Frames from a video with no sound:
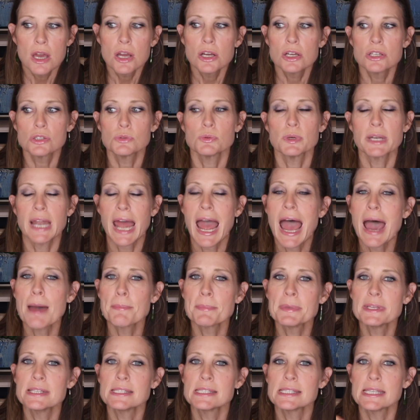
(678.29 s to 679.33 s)
Because what
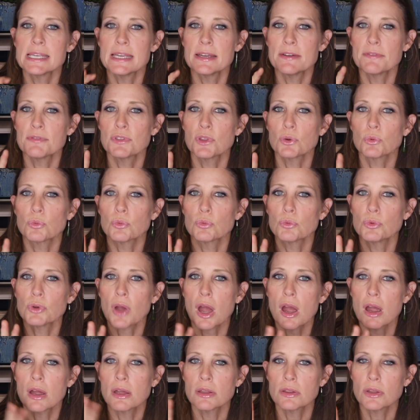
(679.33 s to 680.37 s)
happens if the
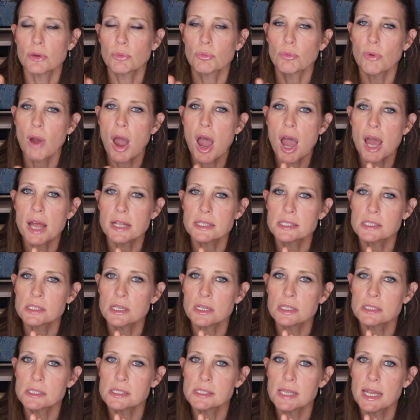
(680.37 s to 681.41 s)
rot
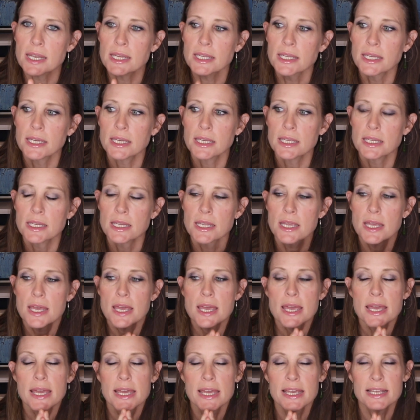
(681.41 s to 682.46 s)
starts setting in
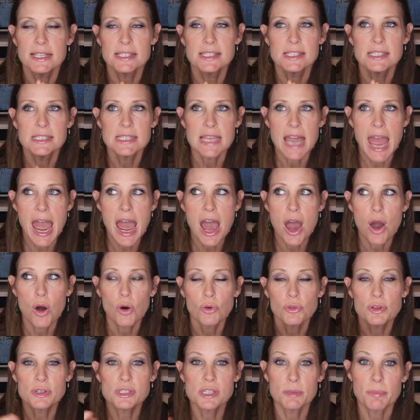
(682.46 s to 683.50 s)
is
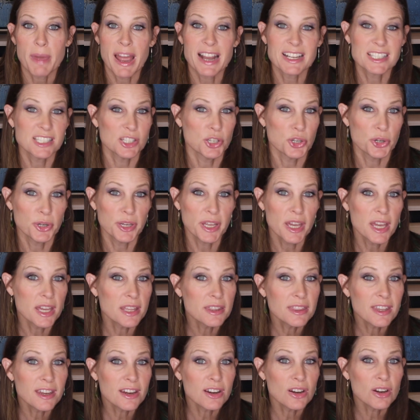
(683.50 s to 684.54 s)
now there's a bacteria
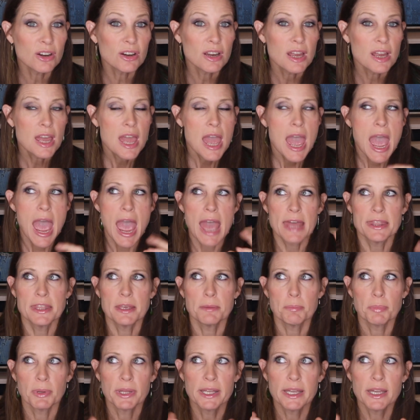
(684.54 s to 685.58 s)
in there, and the
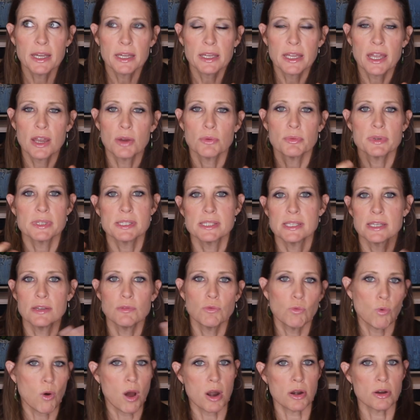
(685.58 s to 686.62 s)
plant can't receive
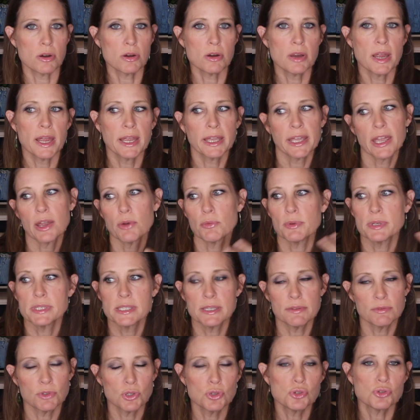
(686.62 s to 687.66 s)
water, it can't
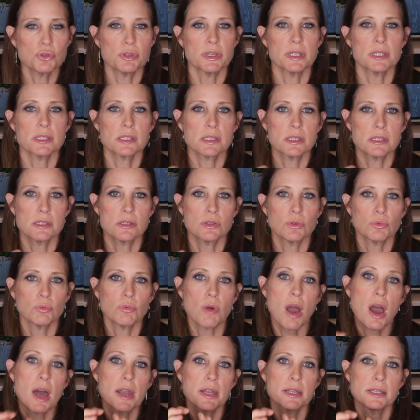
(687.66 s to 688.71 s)
receive nutrients because the
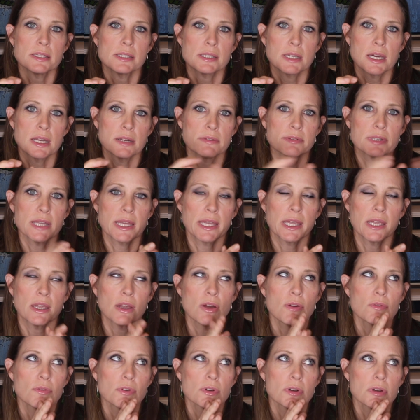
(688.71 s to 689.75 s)
rot is kind of taking
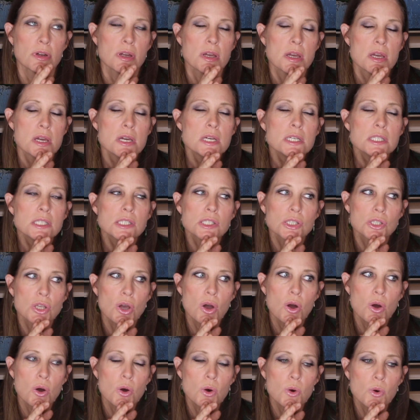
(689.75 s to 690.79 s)
over.
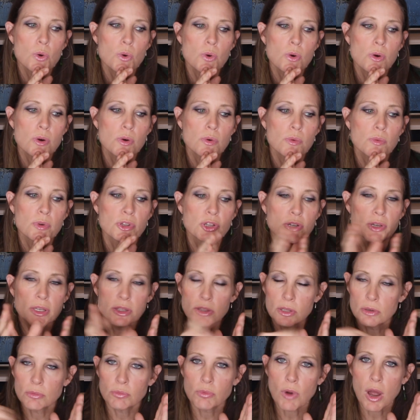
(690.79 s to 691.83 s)
So when you get
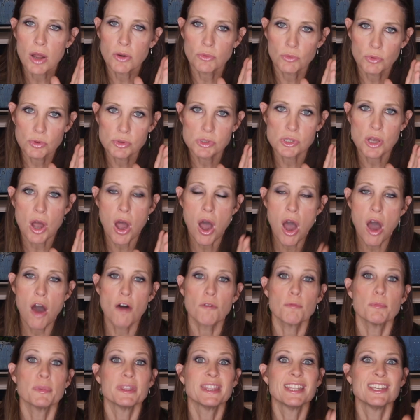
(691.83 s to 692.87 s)
the rotten roots
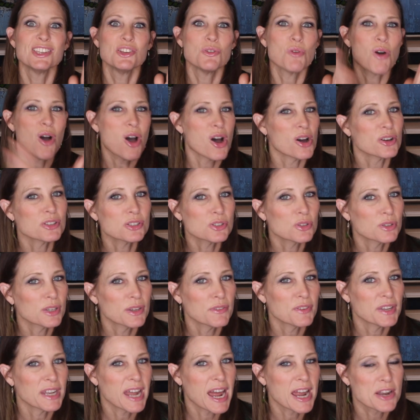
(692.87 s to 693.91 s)
off, then you also give
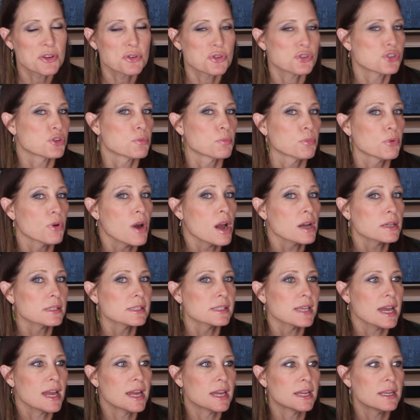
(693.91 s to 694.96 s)
it hydrogen
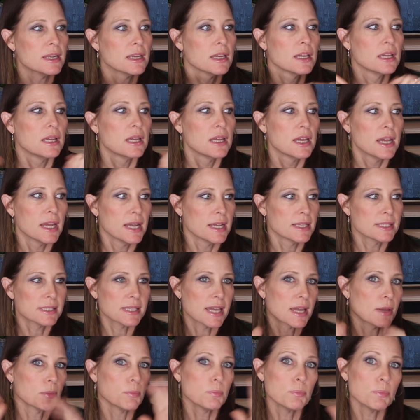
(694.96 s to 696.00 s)
peroxide, it's
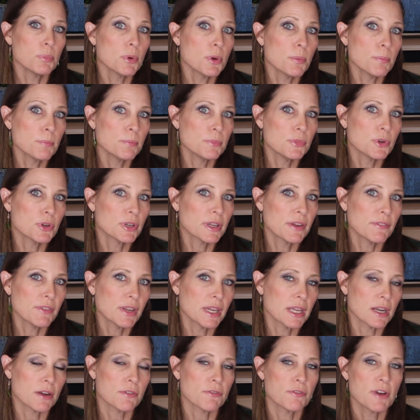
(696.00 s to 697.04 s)
like, boop, you're giving
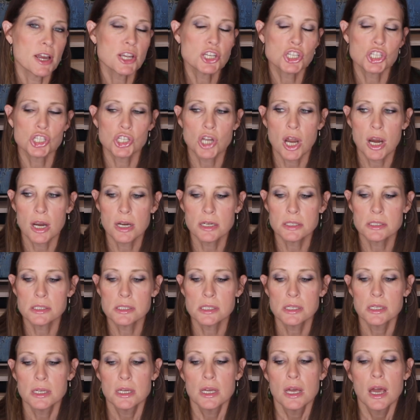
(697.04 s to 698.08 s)
it a fresh
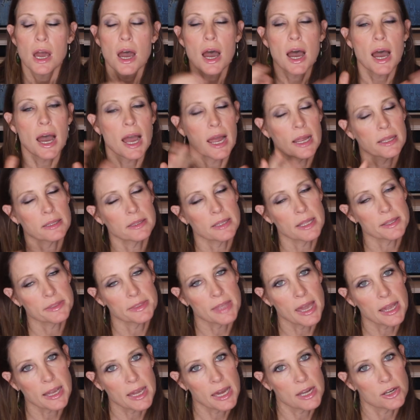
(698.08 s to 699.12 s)
start. I let
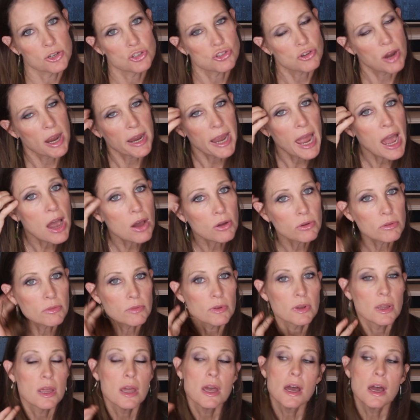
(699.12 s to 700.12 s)
that kind of dry out.